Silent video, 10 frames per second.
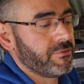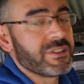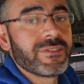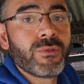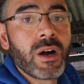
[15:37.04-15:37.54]

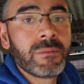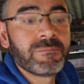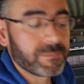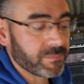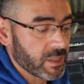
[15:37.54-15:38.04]
reservoir,
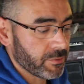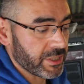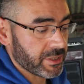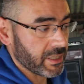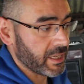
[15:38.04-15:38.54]

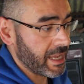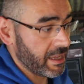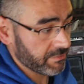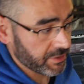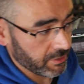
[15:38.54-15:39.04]
which I
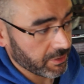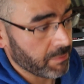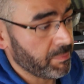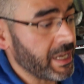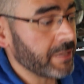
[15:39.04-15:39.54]
have. So I've
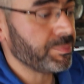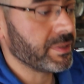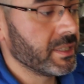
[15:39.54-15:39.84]
got a pipe